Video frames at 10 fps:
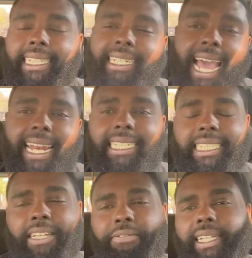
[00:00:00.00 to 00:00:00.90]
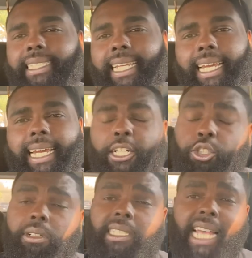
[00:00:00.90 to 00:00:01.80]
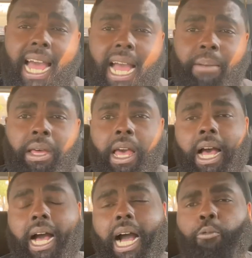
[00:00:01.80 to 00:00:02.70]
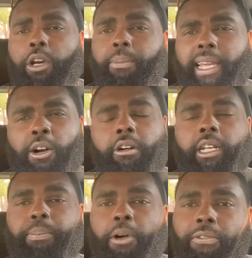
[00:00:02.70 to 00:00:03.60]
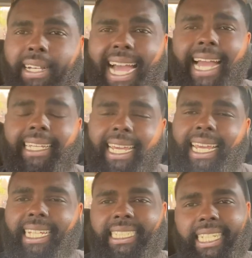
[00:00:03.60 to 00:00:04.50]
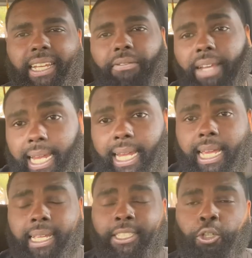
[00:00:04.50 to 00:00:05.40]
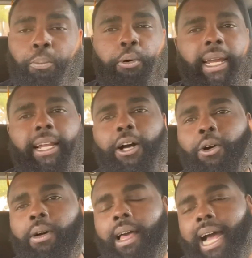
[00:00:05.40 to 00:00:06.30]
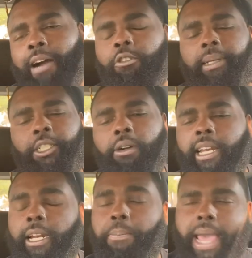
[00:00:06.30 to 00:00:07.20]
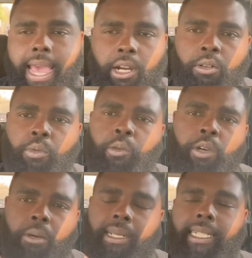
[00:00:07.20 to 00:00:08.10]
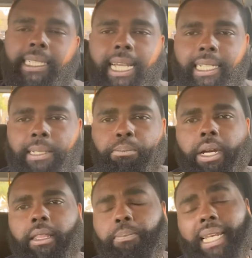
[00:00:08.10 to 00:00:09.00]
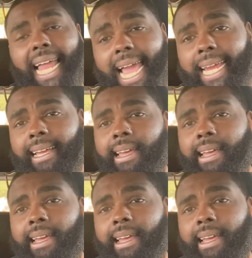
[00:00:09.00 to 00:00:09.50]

Tonight at 10:15 Eastern Time, I will be going up on Forgotten Kings TV 2.0. I will be joining the panel. We will be discussing Brother Polight.